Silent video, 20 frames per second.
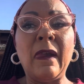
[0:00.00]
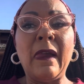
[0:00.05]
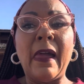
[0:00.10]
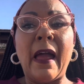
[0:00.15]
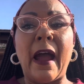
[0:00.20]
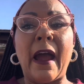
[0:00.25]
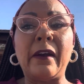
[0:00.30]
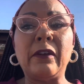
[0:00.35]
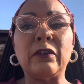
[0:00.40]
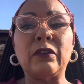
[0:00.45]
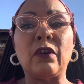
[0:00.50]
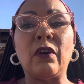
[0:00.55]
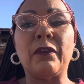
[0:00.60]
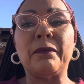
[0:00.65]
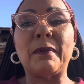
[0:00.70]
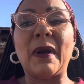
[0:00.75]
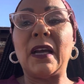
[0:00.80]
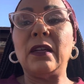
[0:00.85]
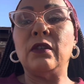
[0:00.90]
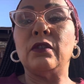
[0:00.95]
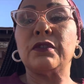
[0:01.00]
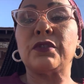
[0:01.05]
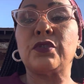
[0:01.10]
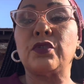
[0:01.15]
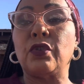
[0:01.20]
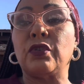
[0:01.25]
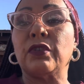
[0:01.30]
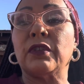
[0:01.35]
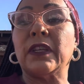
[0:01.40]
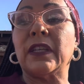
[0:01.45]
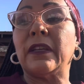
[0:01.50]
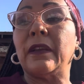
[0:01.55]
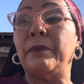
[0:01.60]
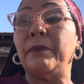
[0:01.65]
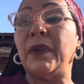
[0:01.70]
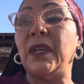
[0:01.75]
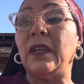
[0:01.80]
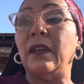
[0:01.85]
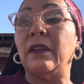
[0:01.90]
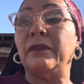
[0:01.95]
I don't know if my little story
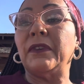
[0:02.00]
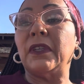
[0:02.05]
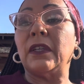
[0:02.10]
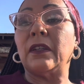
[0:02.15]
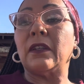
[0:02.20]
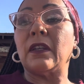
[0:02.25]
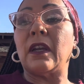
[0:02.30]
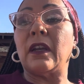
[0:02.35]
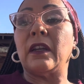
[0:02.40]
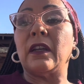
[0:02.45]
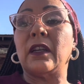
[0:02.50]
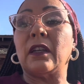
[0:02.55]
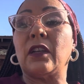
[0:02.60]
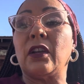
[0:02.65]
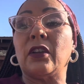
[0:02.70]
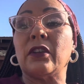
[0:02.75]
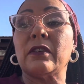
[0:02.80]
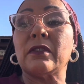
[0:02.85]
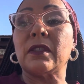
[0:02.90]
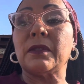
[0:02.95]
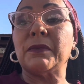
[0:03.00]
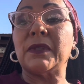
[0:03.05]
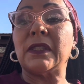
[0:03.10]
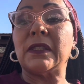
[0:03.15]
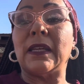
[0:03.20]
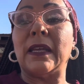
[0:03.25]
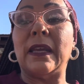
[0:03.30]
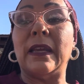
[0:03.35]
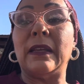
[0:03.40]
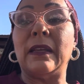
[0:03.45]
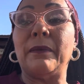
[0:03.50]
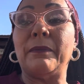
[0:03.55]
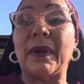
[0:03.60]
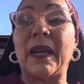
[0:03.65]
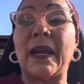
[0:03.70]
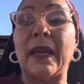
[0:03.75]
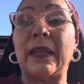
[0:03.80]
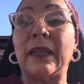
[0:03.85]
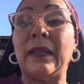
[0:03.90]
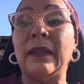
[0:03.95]
can be an encouragement to
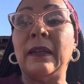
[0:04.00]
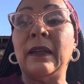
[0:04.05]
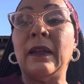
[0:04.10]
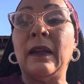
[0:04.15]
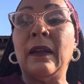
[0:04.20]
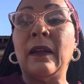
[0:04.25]
anybody